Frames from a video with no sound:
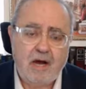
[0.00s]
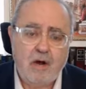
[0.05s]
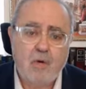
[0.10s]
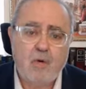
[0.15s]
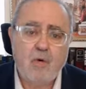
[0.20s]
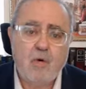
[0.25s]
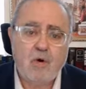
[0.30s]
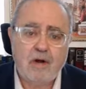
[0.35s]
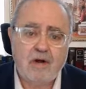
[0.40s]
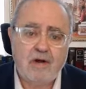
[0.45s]

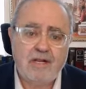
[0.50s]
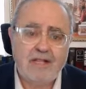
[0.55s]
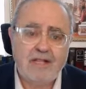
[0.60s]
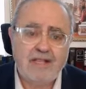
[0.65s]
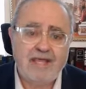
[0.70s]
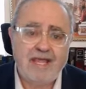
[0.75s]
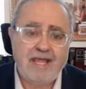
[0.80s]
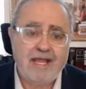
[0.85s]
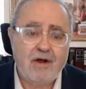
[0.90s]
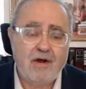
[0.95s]
or
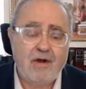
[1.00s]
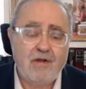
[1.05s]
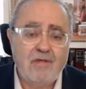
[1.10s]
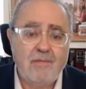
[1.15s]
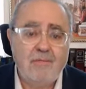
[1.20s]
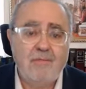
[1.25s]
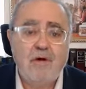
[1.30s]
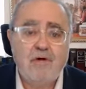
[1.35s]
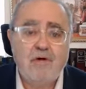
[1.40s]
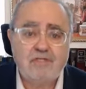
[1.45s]
they are the
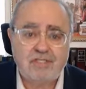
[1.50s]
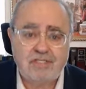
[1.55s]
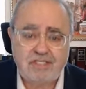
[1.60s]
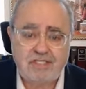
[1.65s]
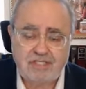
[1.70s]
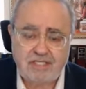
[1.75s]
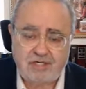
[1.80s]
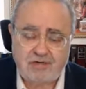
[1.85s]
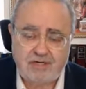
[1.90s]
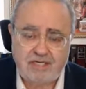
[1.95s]

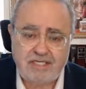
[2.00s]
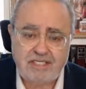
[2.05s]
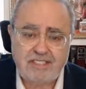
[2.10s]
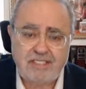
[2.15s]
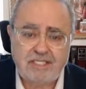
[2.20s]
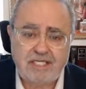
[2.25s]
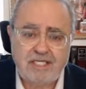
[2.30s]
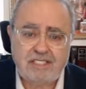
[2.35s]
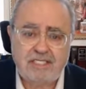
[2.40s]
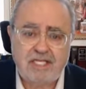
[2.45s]
most serious.
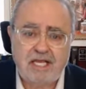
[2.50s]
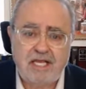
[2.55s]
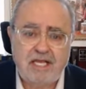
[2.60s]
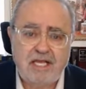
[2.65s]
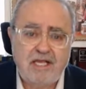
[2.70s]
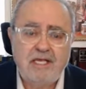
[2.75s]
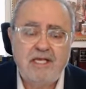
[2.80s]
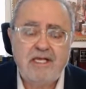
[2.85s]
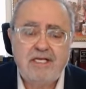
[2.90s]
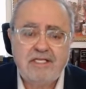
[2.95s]
Things
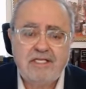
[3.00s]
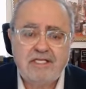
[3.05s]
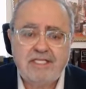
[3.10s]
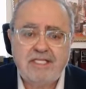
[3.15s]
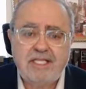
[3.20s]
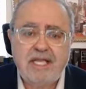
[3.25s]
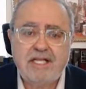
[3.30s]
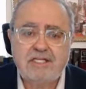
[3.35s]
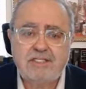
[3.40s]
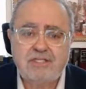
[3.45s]
like
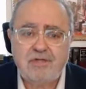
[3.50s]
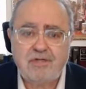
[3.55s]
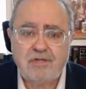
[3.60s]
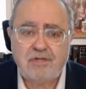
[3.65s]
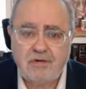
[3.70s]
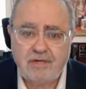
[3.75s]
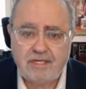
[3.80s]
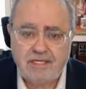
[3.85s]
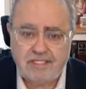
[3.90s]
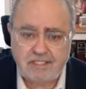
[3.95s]

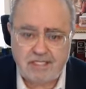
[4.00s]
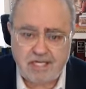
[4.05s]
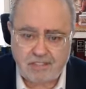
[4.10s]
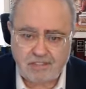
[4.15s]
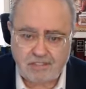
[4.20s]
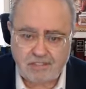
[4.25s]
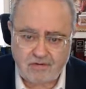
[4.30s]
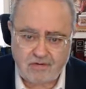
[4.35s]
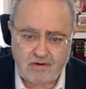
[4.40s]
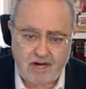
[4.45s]
statutory
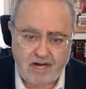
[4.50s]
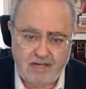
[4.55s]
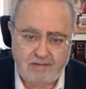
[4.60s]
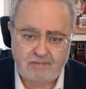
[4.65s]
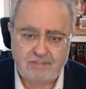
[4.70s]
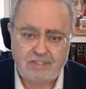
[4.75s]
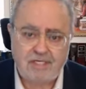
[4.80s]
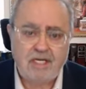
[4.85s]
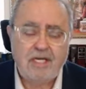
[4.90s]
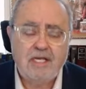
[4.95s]
sex
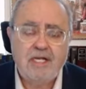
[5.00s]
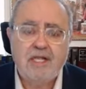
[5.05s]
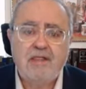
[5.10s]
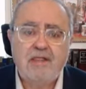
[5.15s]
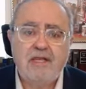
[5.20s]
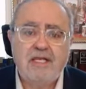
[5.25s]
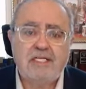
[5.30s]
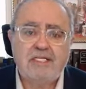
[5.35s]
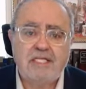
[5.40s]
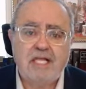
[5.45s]
crimes,
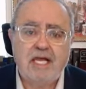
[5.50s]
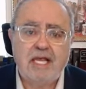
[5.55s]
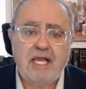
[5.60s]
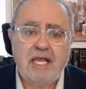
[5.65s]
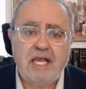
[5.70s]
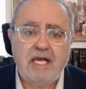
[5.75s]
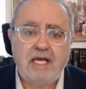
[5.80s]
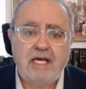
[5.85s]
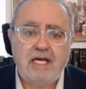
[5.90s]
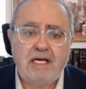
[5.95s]
things
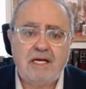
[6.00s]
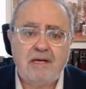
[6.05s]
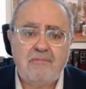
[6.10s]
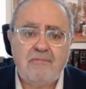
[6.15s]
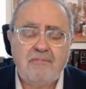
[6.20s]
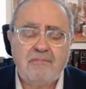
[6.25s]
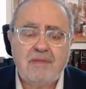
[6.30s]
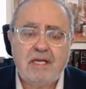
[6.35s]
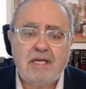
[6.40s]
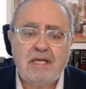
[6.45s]
like
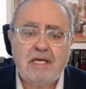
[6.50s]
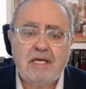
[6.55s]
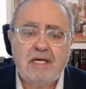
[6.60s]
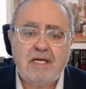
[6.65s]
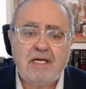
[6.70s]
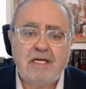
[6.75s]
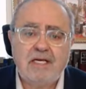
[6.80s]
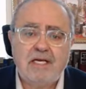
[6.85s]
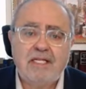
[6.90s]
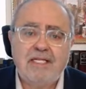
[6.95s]

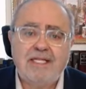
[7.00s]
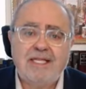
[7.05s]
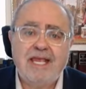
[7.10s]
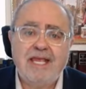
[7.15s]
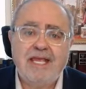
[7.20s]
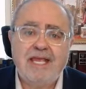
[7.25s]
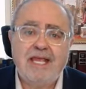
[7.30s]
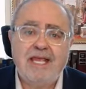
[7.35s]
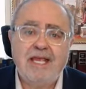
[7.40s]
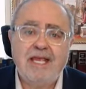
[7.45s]

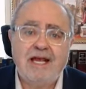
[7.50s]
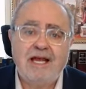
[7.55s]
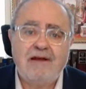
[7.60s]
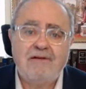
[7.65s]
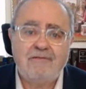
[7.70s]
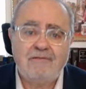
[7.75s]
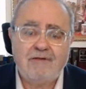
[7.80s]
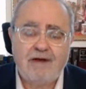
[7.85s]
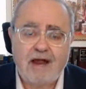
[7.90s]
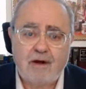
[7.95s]
taking
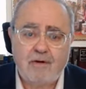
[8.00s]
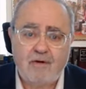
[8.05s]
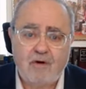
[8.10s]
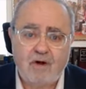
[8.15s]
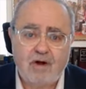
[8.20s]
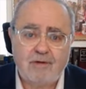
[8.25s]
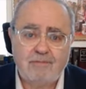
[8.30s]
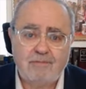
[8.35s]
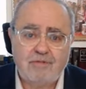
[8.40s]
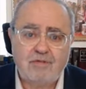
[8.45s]

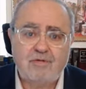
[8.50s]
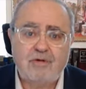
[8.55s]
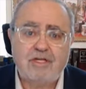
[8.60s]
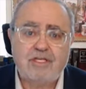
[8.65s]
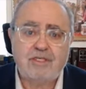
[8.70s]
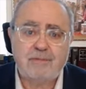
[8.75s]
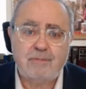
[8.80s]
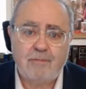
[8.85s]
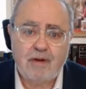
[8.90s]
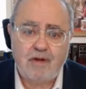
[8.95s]
firearms or
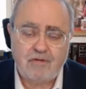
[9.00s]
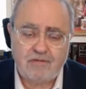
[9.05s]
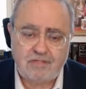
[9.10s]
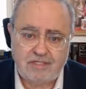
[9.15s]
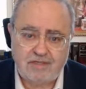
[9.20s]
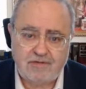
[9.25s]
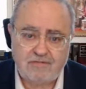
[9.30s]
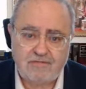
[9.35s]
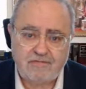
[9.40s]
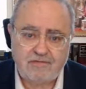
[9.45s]

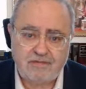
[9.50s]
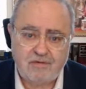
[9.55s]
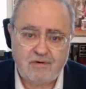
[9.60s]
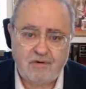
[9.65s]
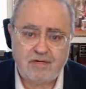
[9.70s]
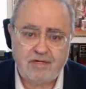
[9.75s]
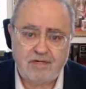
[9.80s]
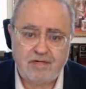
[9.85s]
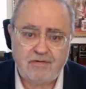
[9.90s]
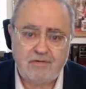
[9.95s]
explosives
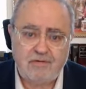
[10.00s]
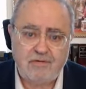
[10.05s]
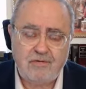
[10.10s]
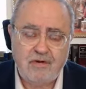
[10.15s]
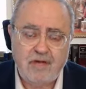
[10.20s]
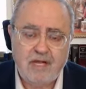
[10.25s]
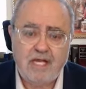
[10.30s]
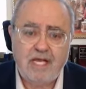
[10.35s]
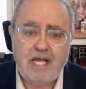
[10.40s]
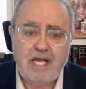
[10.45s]
onto
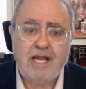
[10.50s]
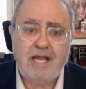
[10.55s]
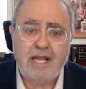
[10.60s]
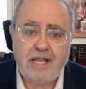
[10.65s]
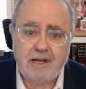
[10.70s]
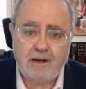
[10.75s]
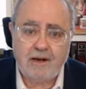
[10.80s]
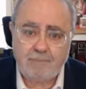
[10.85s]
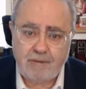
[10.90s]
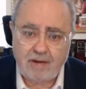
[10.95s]
an
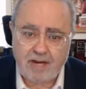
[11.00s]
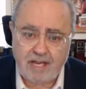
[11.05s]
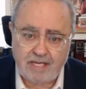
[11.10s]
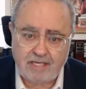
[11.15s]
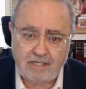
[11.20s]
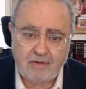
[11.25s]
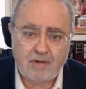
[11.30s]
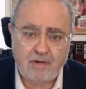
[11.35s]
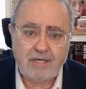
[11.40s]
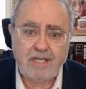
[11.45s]

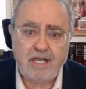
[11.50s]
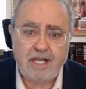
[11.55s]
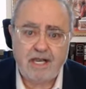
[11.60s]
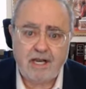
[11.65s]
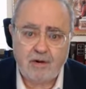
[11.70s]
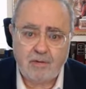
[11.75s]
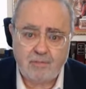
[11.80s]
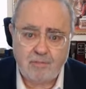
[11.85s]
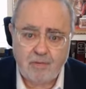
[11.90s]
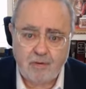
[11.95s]
airplane, onto
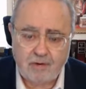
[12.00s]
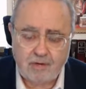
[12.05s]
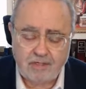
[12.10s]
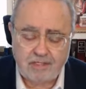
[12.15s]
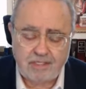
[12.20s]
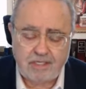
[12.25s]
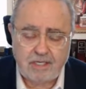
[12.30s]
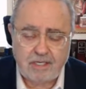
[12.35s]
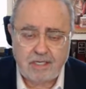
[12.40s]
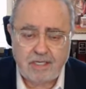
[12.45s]

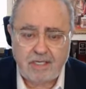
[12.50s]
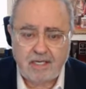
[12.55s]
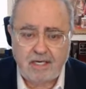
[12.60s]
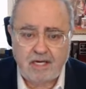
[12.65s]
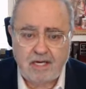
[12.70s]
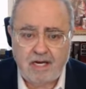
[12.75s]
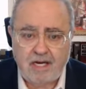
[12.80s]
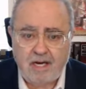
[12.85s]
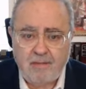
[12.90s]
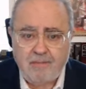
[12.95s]
airport
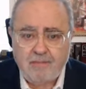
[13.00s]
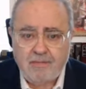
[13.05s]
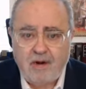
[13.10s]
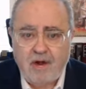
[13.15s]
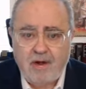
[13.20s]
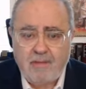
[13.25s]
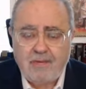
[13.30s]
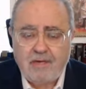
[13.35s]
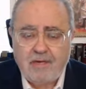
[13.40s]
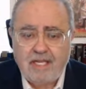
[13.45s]

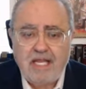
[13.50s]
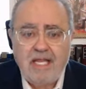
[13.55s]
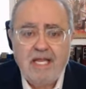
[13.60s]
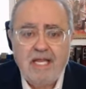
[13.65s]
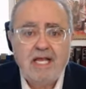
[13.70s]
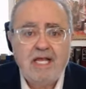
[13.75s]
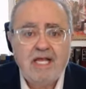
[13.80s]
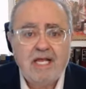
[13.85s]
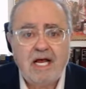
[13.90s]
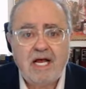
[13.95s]
property.
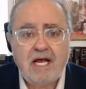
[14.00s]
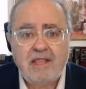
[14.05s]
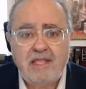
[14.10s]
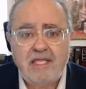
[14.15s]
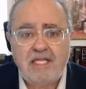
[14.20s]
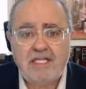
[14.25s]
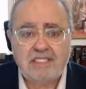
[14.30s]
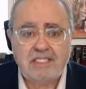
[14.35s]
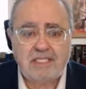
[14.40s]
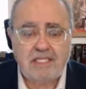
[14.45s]

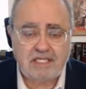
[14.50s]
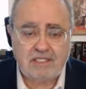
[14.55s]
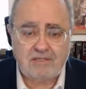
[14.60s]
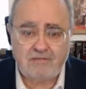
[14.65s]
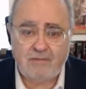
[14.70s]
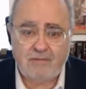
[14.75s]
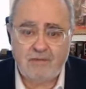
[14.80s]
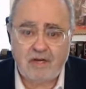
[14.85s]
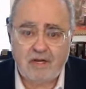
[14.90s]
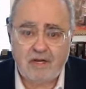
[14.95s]
These things, from the